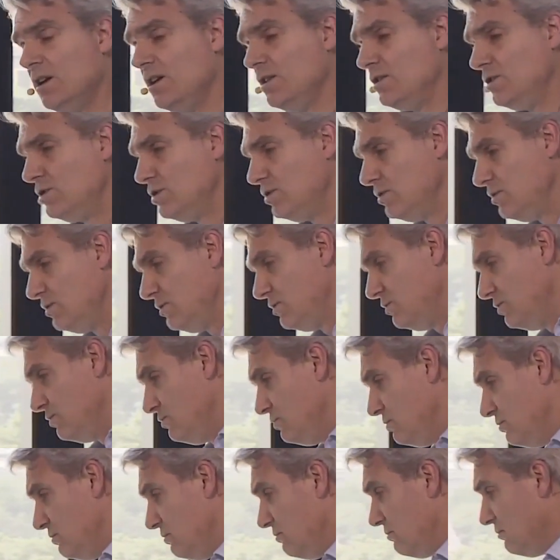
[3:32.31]

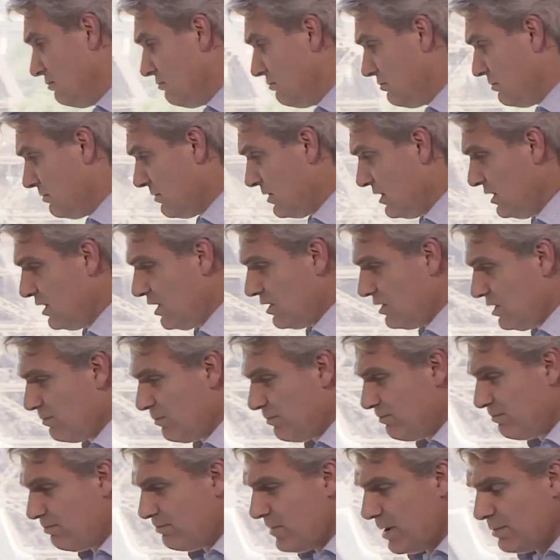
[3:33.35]
you
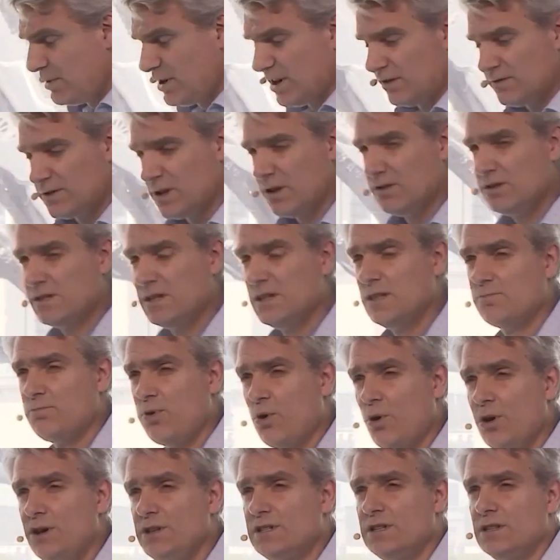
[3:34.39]
maybe don't see the
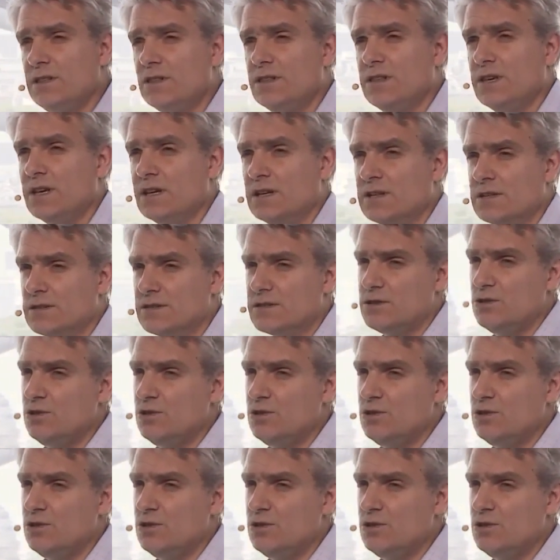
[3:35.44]
point in things,